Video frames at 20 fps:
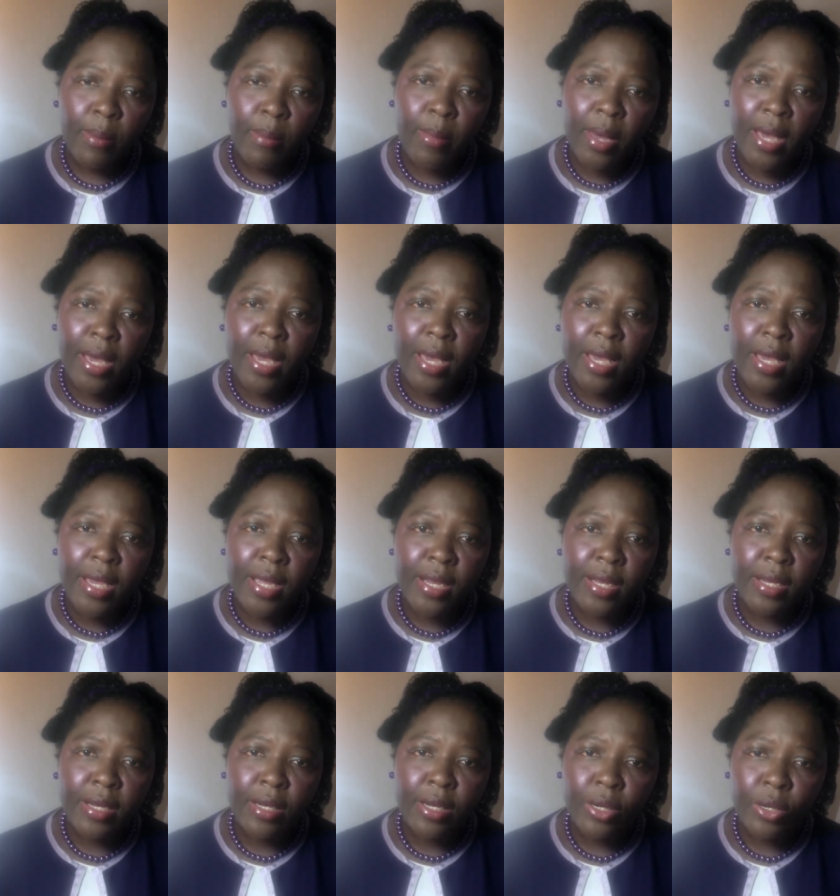
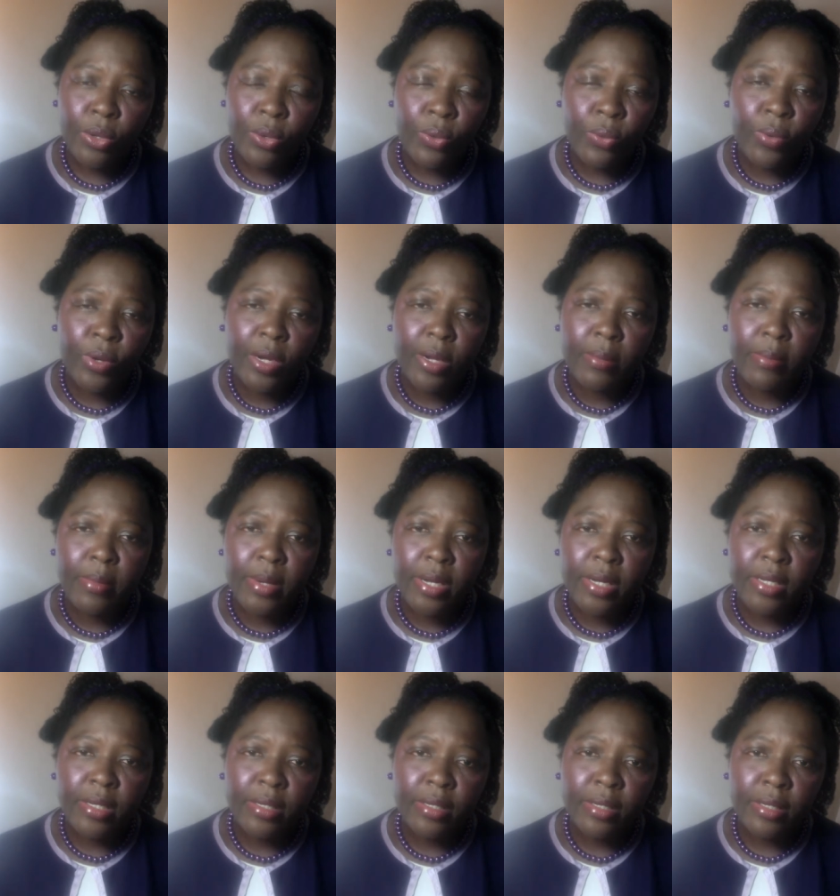Man,
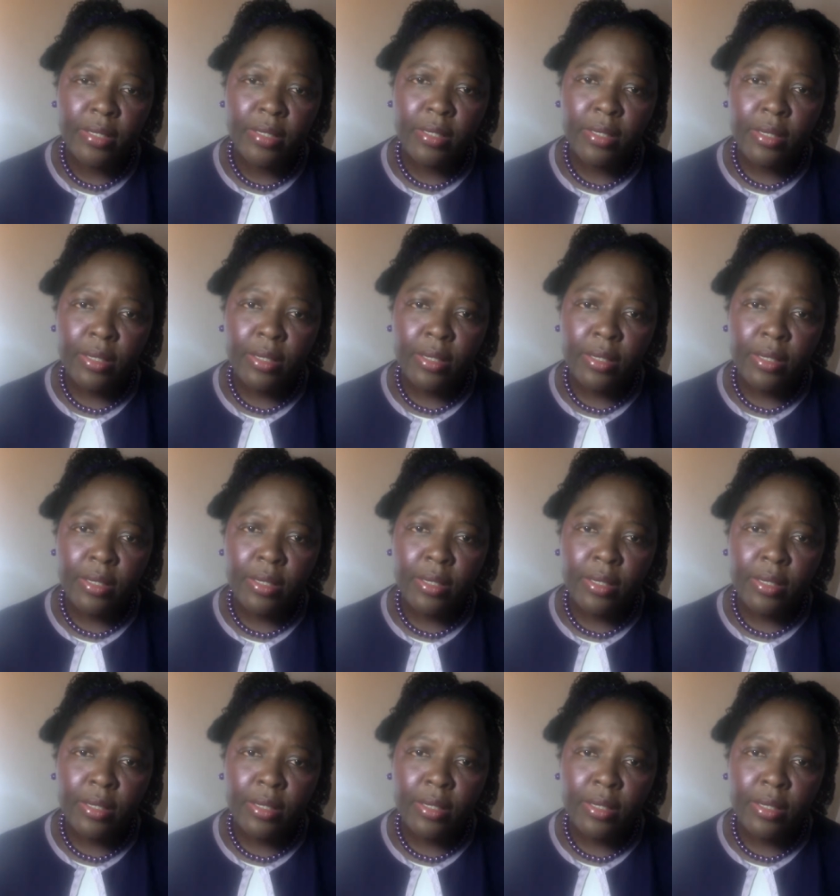woman,